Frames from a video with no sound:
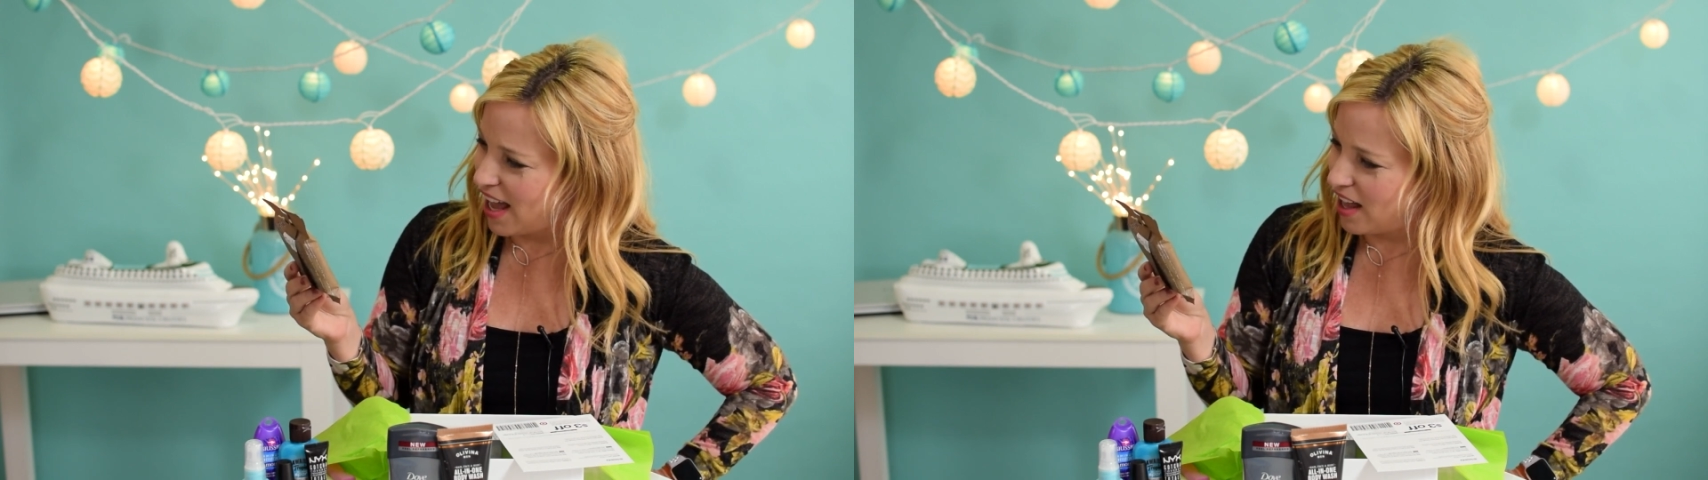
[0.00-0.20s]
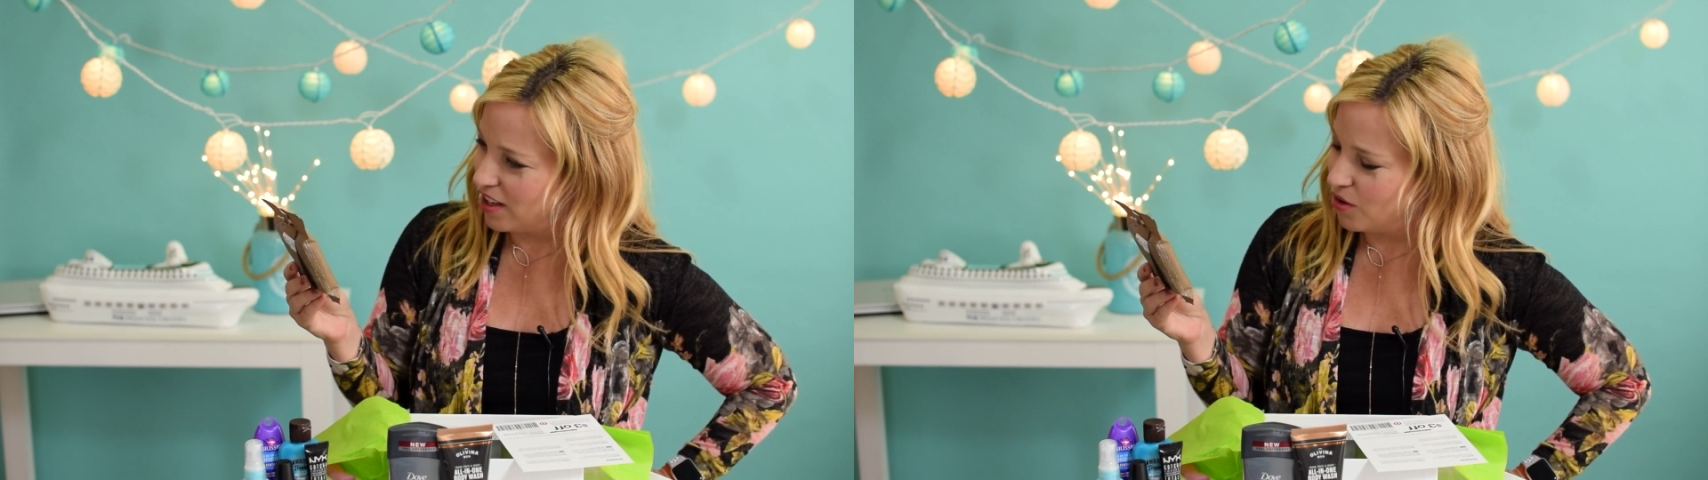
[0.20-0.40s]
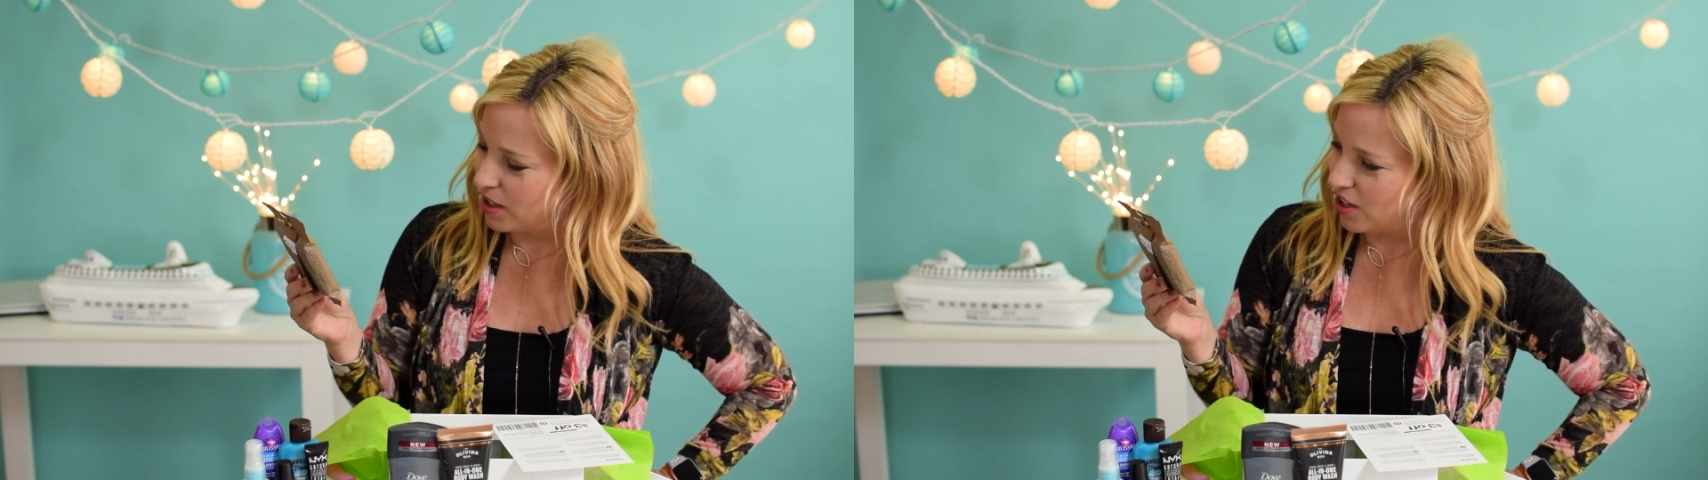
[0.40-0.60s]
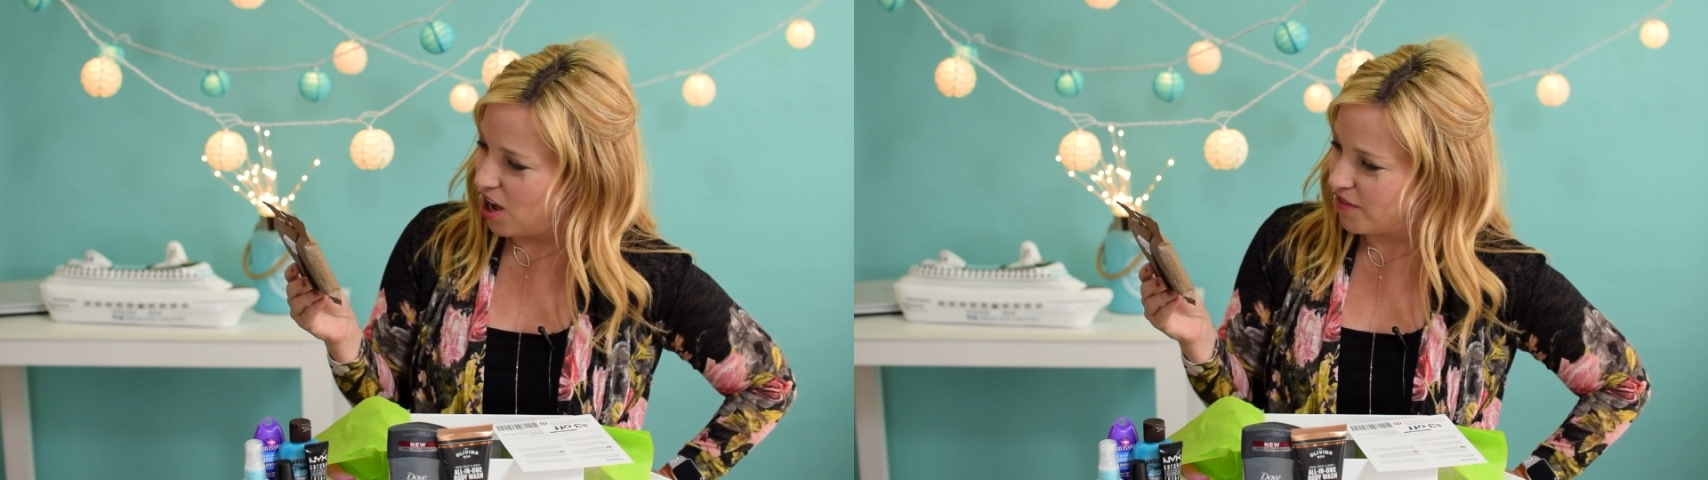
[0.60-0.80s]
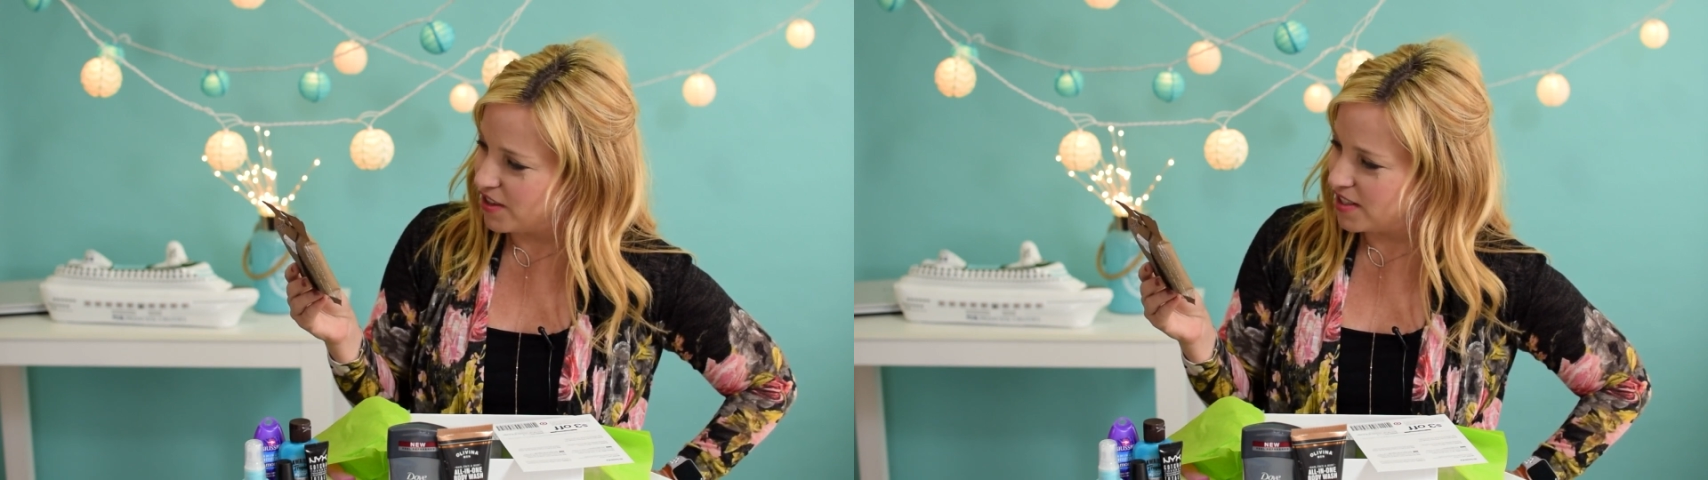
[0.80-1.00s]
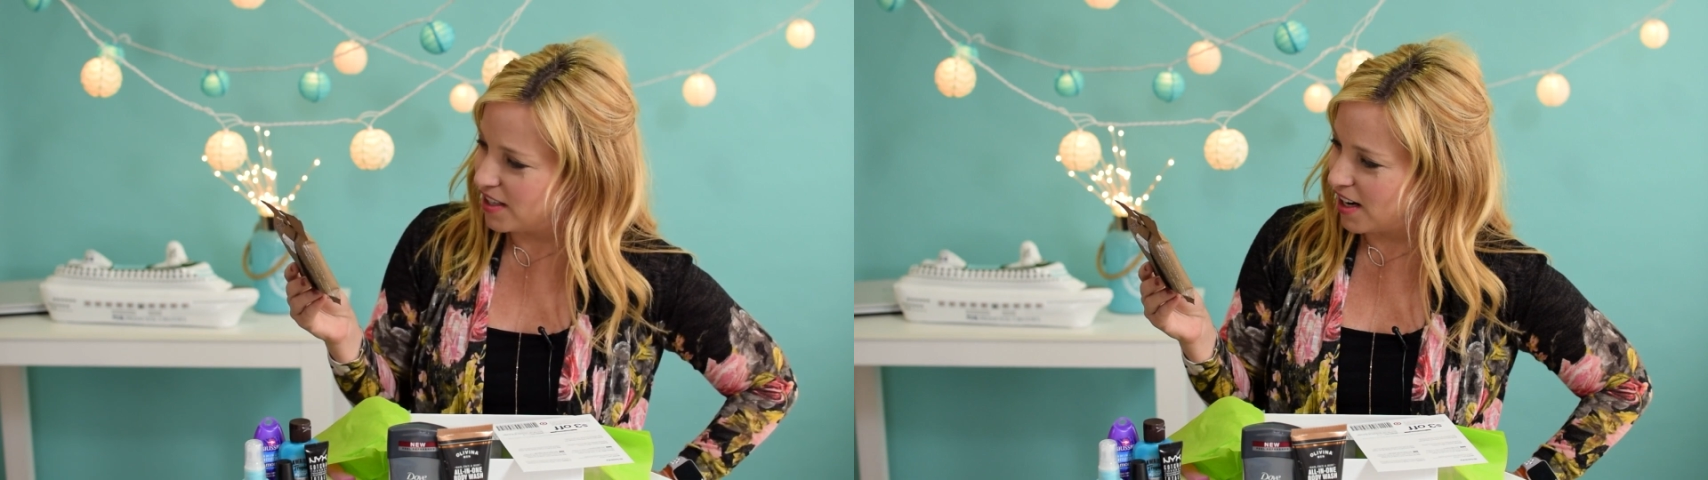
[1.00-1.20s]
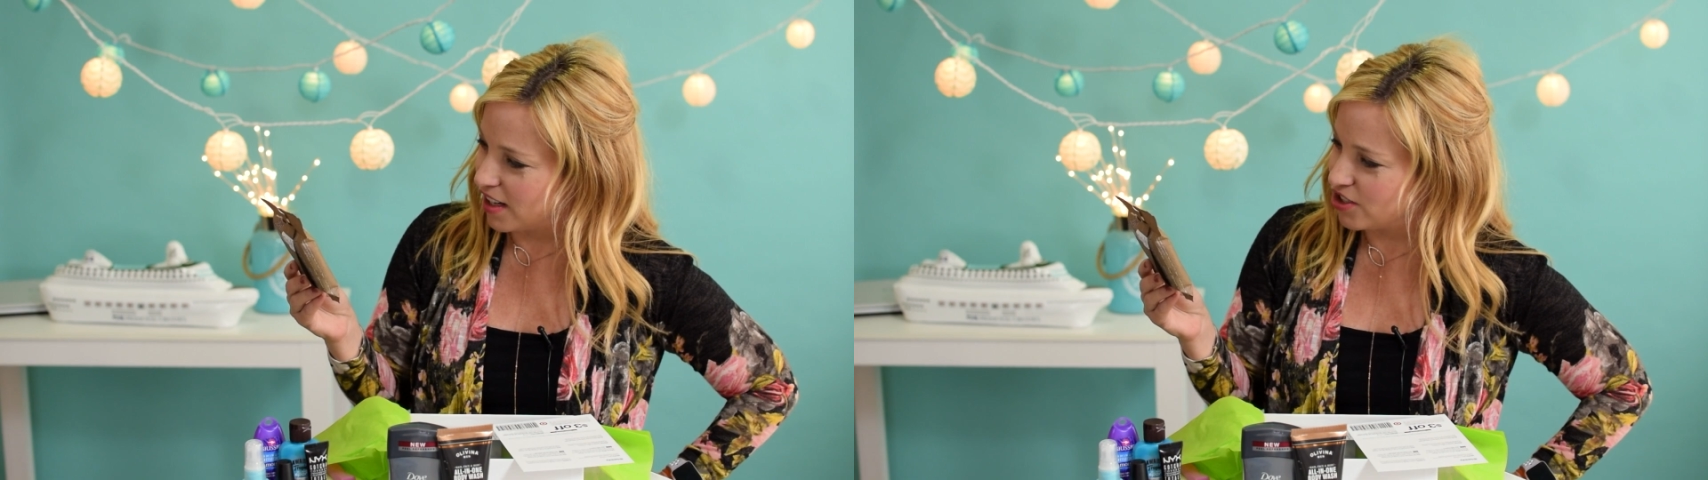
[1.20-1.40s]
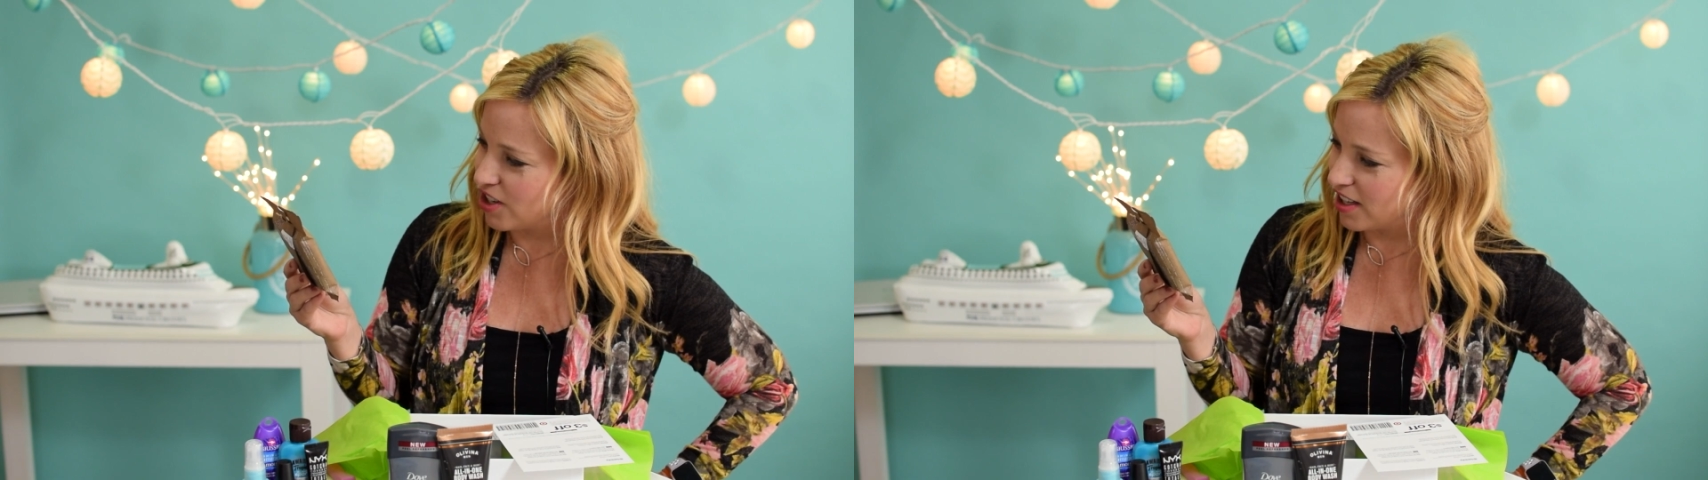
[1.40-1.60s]
aloe and coffee seed
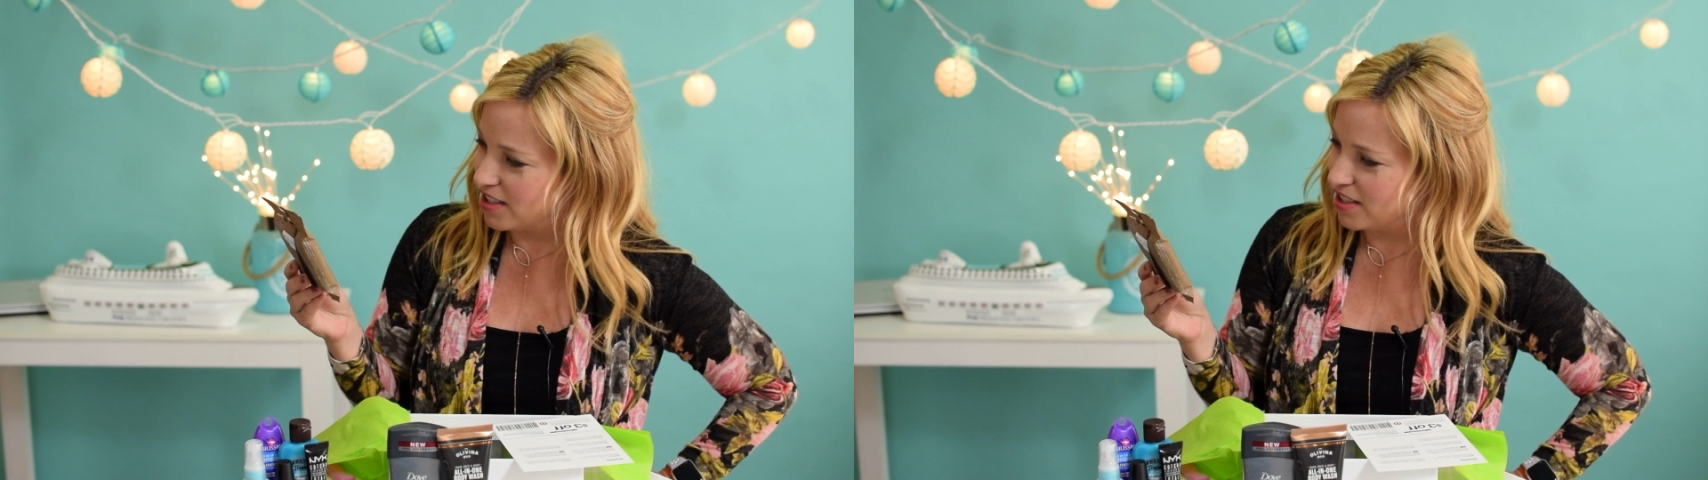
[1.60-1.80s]
extract